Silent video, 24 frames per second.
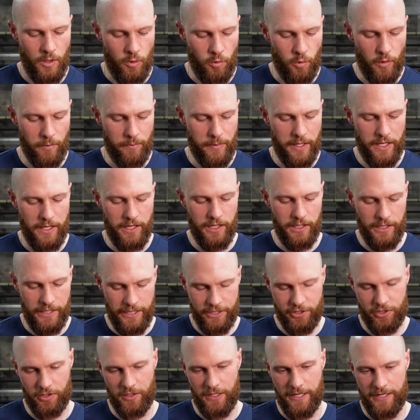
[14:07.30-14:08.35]
would be
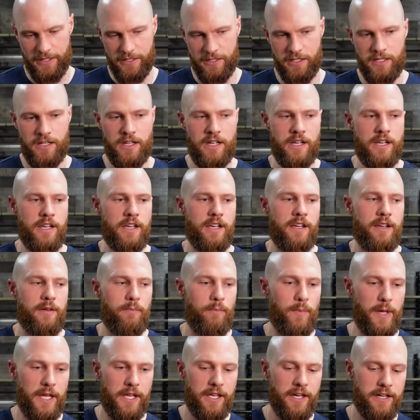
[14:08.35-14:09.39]
electrolytes.
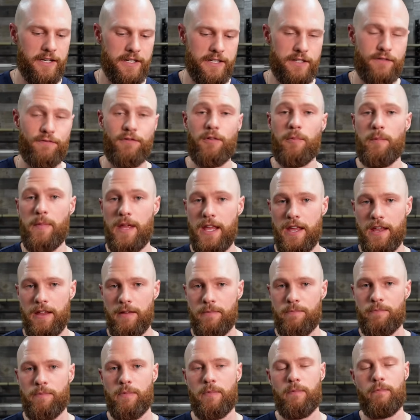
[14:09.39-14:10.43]
Because for
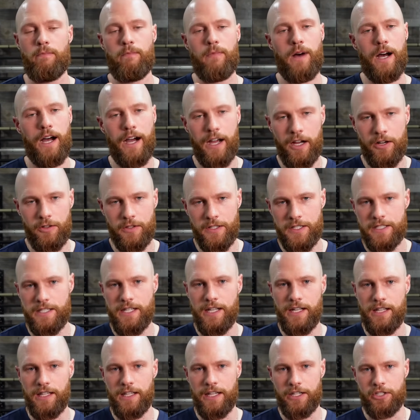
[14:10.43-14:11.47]
me, I only
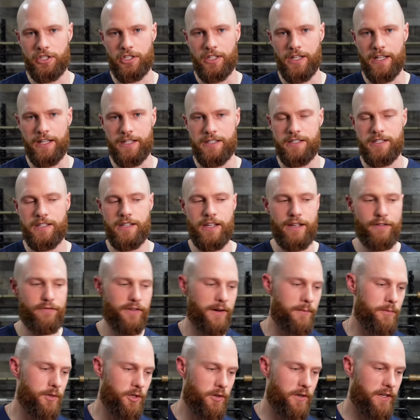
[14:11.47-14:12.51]
take electrolytes if
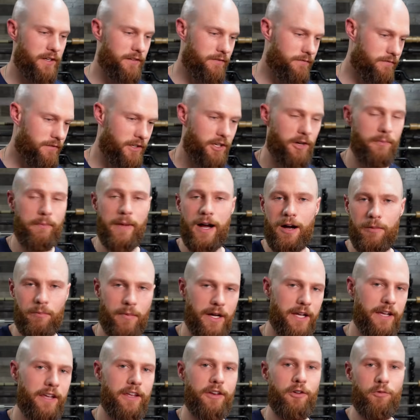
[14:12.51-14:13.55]
I'm doing, mountain
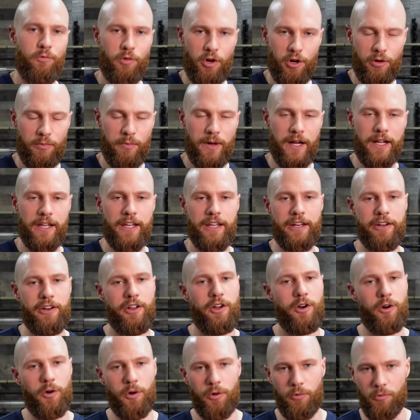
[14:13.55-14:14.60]
biking, road biking,
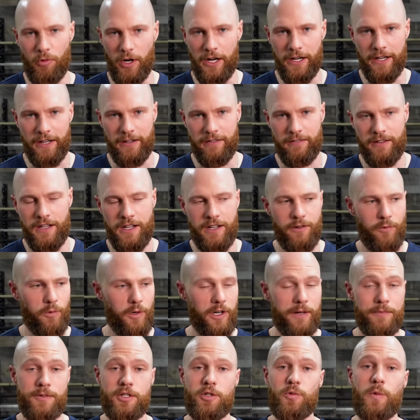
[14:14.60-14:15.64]
or running, where
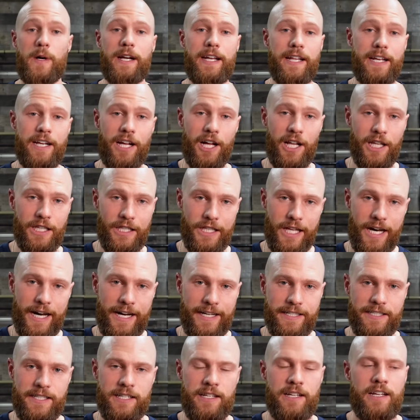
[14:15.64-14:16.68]
I'm sweating a
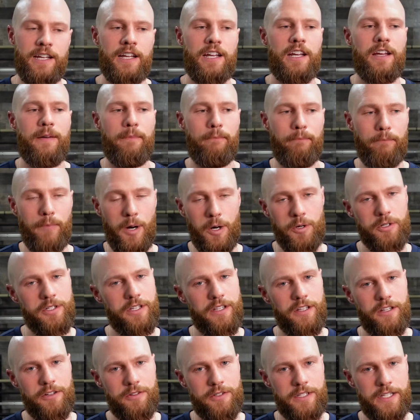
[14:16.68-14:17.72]
lot. Most
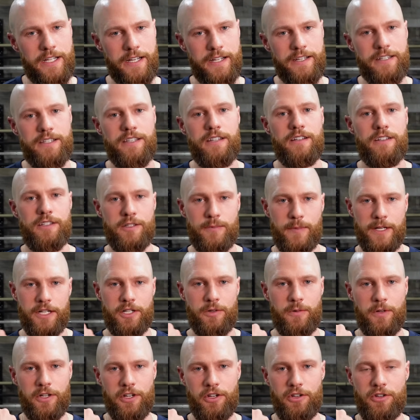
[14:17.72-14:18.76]
of those days,
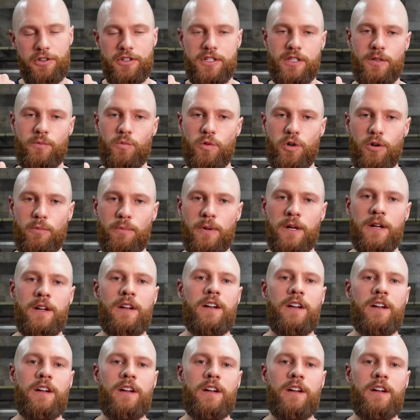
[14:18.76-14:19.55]
especially when you're using the Whoop,